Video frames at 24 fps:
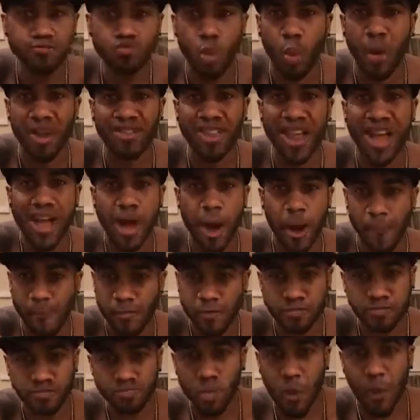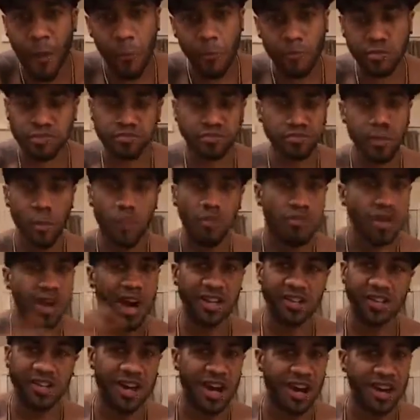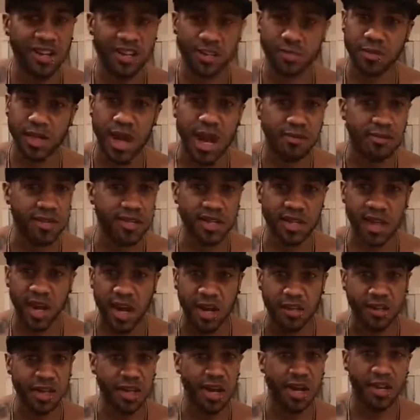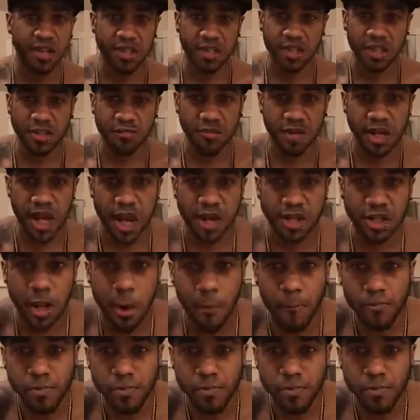One day. I just got to get some time to sit down and kind of just relax.